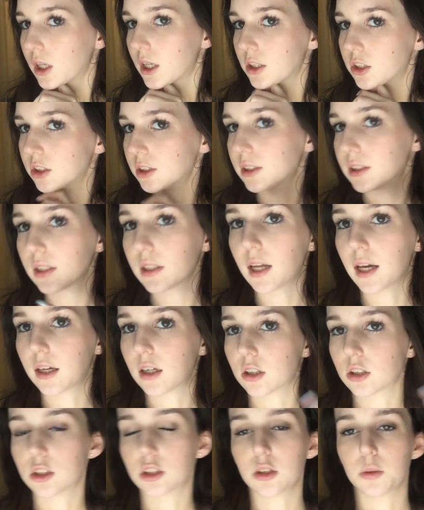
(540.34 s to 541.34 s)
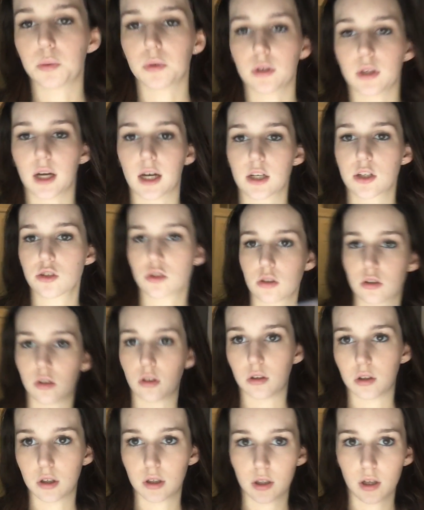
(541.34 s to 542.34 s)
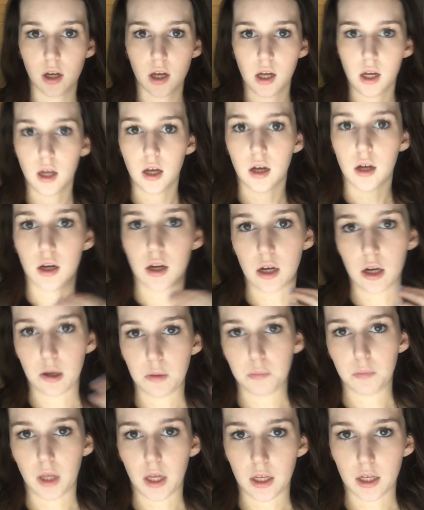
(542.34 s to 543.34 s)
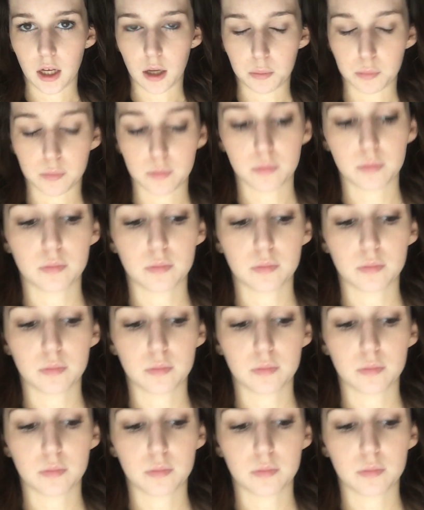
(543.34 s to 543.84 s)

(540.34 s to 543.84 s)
just did like a supernatural, makeup